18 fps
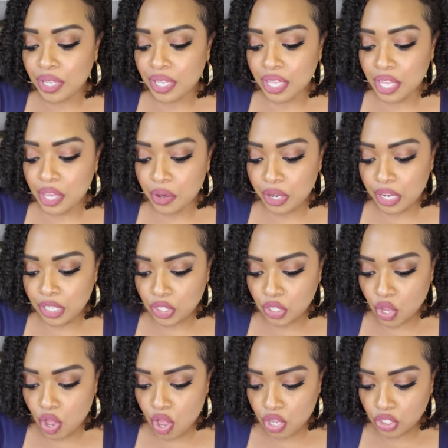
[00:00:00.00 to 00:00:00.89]
here is
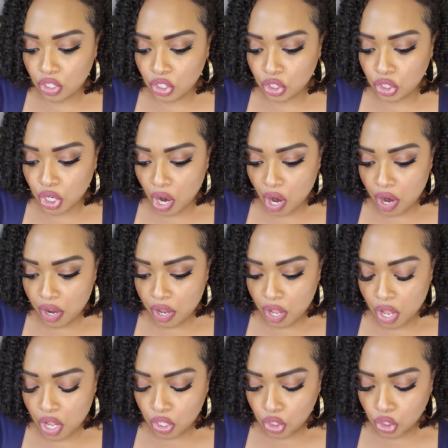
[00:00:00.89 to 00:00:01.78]
called
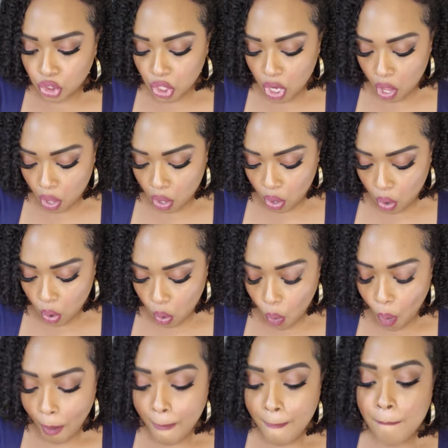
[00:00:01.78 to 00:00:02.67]
Dark
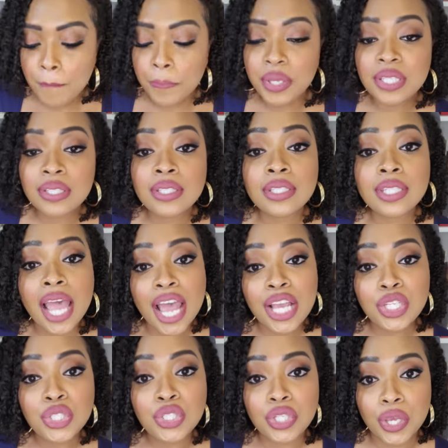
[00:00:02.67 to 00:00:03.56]
Choco
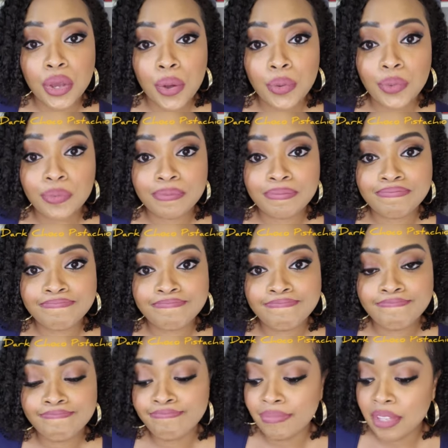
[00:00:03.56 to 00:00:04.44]
Pistachio.
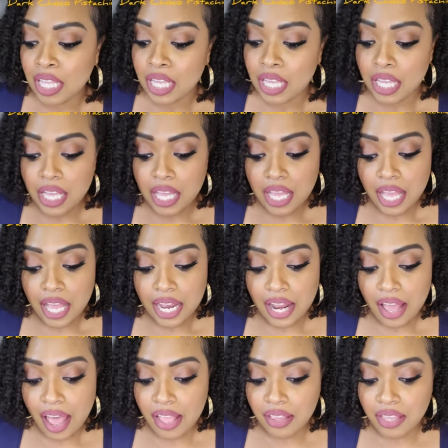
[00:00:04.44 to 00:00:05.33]

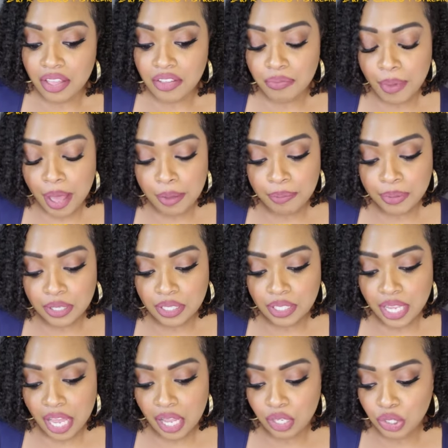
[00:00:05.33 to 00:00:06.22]
Now, I love my
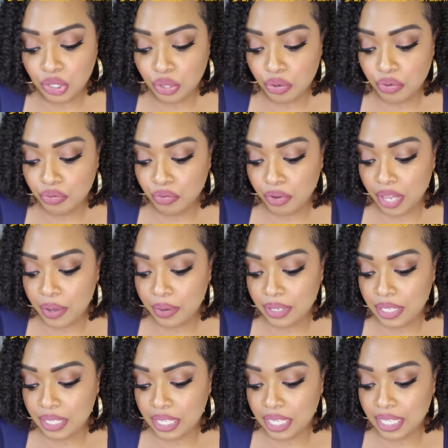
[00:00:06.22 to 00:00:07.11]
pistachio
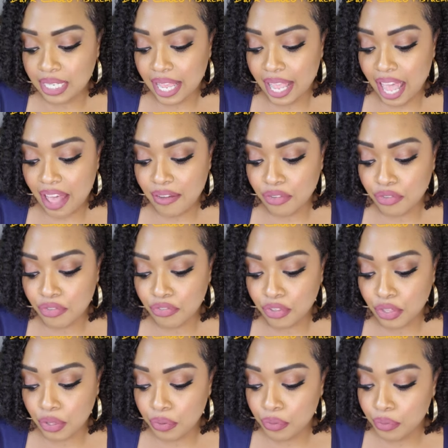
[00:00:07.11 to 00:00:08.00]
fragrances. I have a
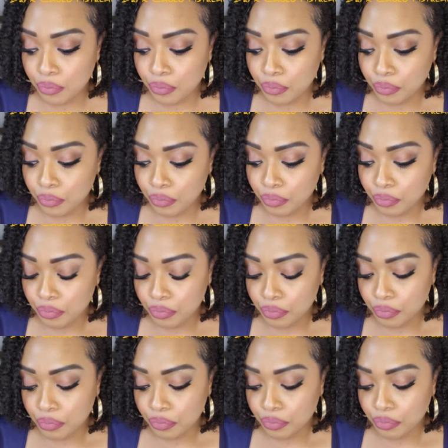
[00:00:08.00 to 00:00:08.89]
few.
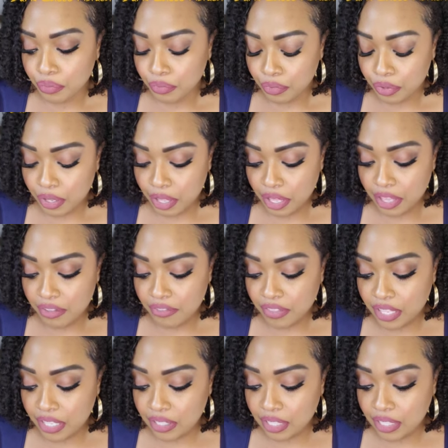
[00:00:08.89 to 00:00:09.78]
If
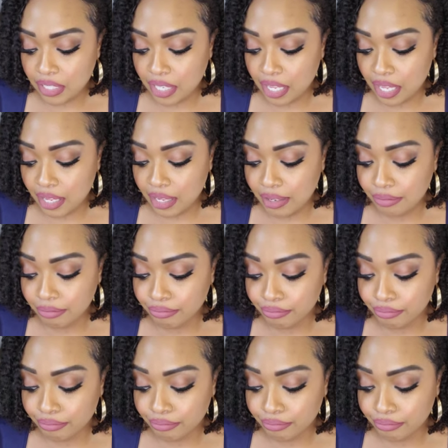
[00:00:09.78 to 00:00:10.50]
this is hitting,